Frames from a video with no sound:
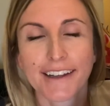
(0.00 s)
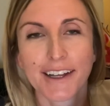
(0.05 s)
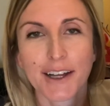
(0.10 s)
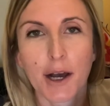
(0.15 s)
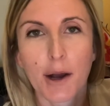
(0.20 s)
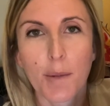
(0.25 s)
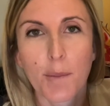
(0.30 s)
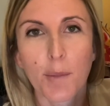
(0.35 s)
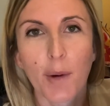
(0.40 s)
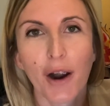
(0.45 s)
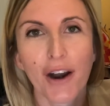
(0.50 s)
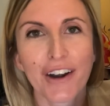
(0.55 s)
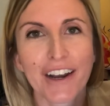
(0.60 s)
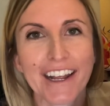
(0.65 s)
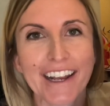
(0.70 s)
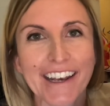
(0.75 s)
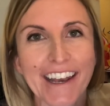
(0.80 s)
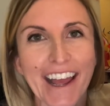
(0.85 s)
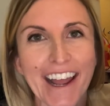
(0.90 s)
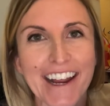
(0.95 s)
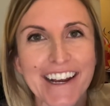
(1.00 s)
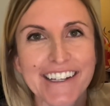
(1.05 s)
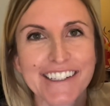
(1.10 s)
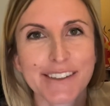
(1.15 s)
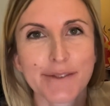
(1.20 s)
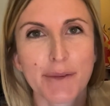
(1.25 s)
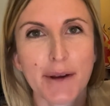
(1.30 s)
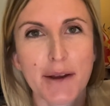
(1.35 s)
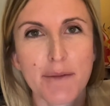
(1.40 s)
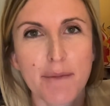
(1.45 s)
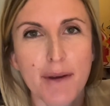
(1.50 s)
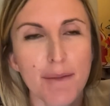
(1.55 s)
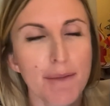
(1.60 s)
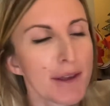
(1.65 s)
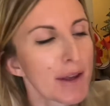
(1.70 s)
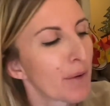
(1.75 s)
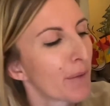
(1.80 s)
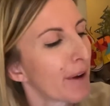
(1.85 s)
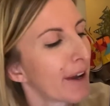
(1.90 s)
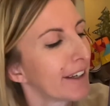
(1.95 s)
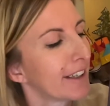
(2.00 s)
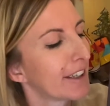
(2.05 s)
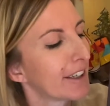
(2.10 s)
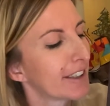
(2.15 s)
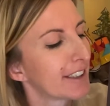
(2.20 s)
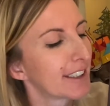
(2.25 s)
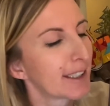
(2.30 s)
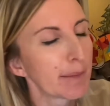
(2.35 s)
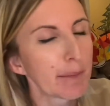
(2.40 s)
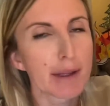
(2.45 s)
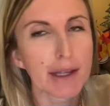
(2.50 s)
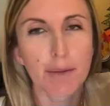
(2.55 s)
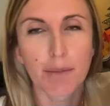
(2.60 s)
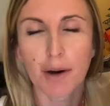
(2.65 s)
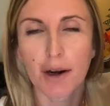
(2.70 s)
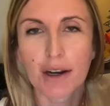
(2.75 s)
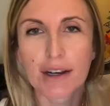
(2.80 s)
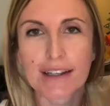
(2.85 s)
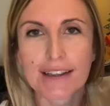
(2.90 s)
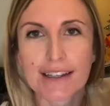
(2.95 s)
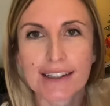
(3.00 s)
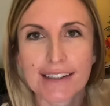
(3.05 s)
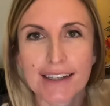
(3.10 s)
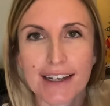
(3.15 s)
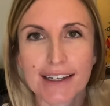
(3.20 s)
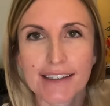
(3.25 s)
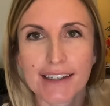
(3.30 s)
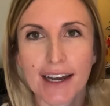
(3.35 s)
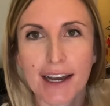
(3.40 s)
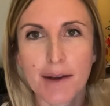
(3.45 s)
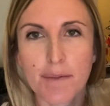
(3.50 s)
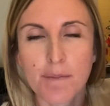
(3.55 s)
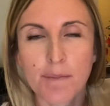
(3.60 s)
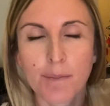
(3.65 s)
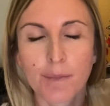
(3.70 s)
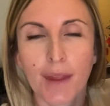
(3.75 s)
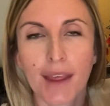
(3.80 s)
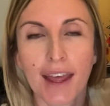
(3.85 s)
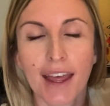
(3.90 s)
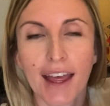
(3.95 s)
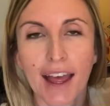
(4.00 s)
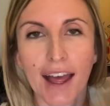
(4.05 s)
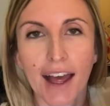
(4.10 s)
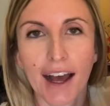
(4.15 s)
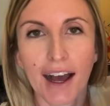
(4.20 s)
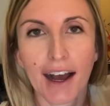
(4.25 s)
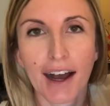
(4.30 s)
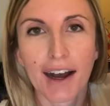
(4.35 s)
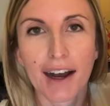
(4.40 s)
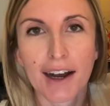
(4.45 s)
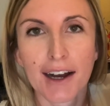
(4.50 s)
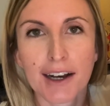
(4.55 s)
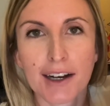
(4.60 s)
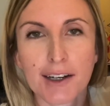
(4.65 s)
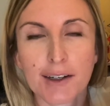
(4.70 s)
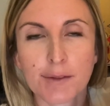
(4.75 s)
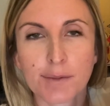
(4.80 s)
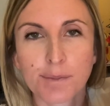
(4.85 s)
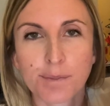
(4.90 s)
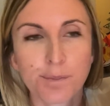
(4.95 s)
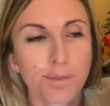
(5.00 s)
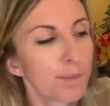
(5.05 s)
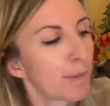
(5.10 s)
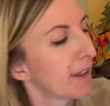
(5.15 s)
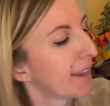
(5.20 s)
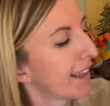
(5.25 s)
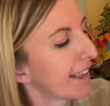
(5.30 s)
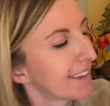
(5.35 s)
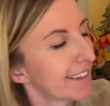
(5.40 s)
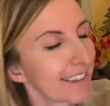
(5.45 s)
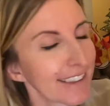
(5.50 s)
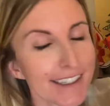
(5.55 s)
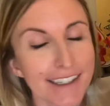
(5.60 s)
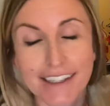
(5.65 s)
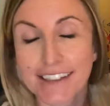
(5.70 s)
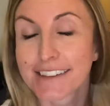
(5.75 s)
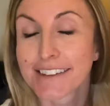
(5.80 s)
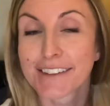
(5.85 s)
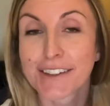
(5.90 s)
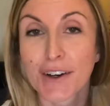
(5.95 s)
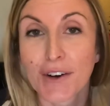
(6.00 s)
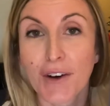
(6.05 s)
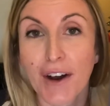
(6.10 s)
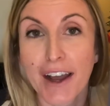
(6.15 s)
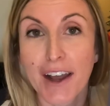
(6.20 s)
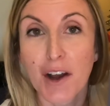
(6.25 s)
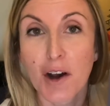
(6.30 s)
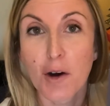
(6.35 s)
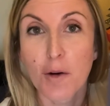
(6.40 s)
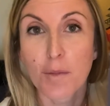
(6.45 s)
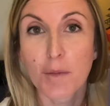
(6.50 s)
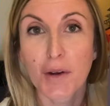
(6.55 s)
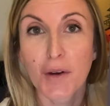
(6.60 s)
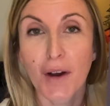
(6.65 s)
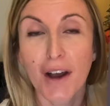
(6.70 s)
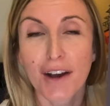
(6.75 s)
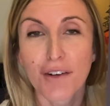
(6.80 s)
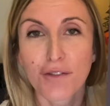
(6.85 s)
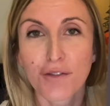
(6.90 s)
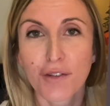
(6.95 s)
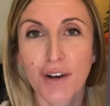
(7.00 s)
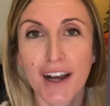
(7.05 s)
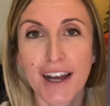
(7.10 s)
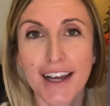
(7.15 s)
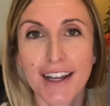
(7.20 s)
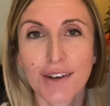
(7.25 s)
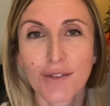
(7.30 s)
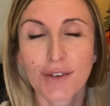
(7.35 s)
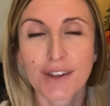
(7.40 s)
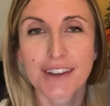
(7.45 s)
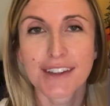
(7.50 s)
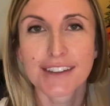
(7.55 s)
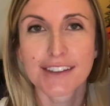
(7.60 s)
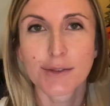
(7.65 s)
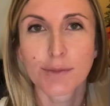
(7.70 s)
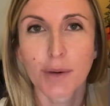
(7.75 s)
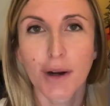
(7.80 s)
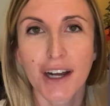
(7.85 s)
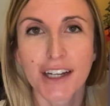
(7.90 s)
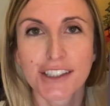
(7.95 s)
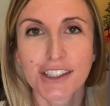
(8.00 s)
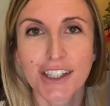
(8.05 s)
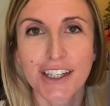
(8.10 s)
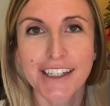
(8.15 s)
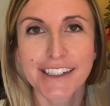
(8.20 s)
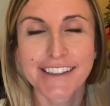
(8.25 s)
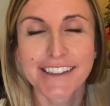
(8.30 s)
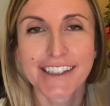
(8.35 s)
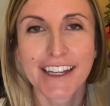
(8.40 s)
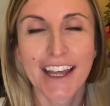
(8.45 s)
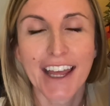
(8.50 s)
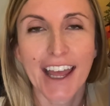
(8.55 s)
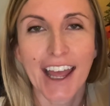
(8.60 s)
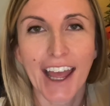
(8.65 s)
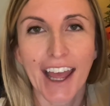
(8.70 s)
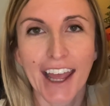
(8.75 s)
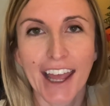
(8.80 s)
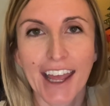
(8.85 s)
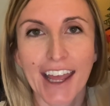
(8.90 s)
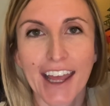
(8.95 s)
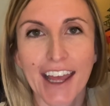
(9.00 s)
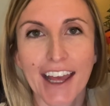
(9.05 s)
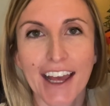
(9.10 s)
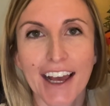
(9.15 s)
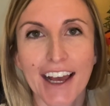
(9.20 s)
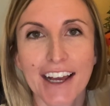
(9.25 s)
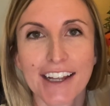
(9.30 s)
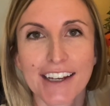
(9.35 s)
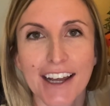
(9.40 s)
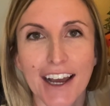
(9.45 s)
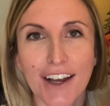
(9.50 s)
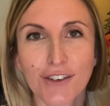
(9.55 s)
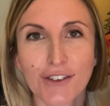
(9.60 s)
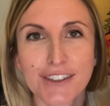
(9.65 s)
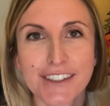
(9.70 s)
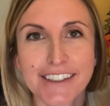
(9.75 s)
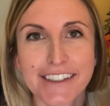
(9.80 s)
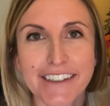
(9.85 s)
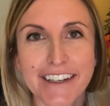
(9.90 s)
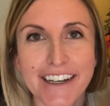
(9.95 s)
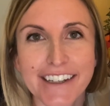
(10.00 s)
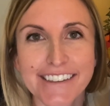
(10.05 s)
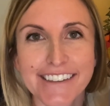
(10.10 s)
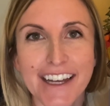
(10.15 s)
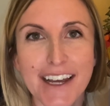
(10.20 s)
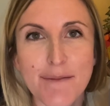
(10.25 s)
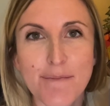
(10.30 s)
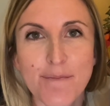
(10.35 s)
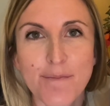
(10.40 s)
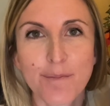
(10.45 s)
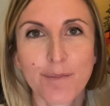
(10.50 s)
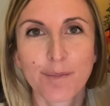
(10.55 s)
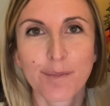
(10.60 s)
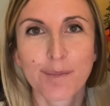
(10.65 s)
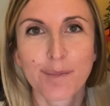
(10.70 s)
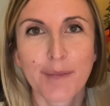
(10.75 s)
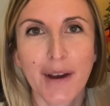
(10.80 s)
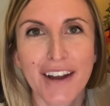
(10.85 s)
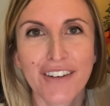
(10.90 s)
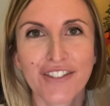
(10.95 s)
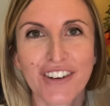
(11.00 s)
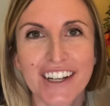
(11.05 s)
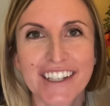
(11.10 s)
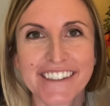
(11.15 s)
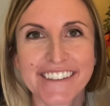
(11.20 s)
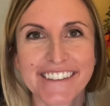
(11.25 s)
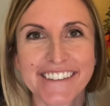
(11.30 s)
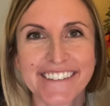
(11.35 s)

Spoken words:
barn at night, but maybe you want yours to be a barn in the daytime. But that's it. So I hope you have fun with this project, And I will see you next time. Bye, friends.